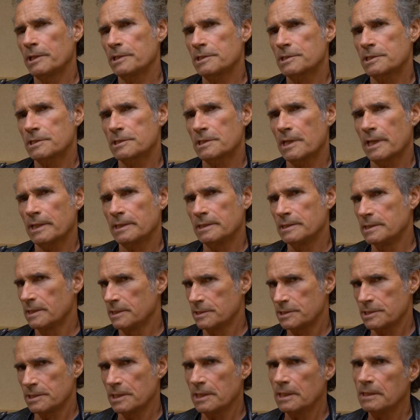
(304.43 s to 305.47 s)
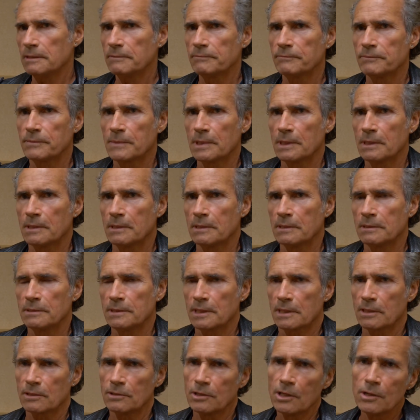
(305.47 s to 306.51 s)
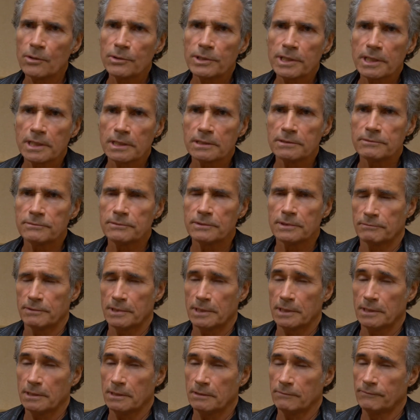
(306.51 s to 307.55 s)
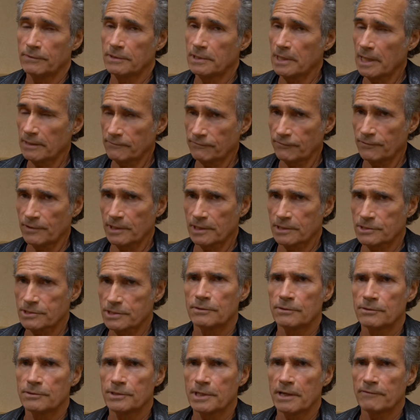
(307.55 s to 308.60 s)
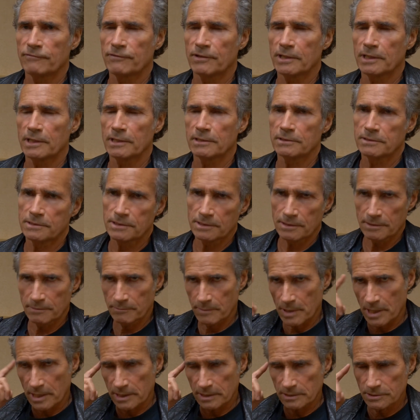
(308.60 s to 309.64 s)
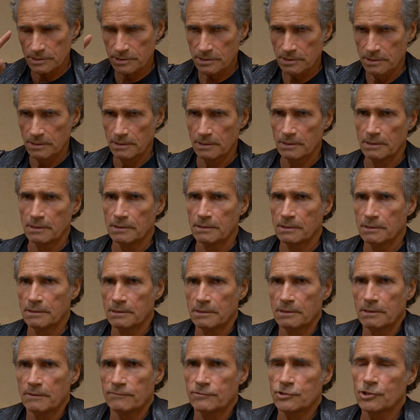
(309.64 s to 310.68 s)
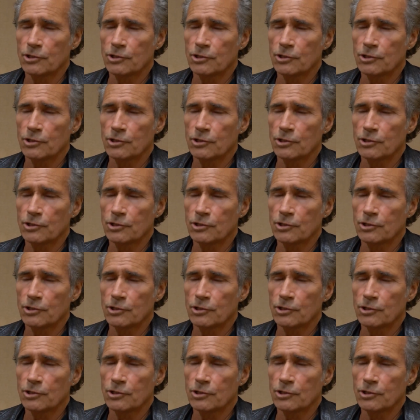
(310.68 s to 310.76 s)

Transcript: places like Disney, Nickelodeon, even Netflix, they're definitely getting to the minds of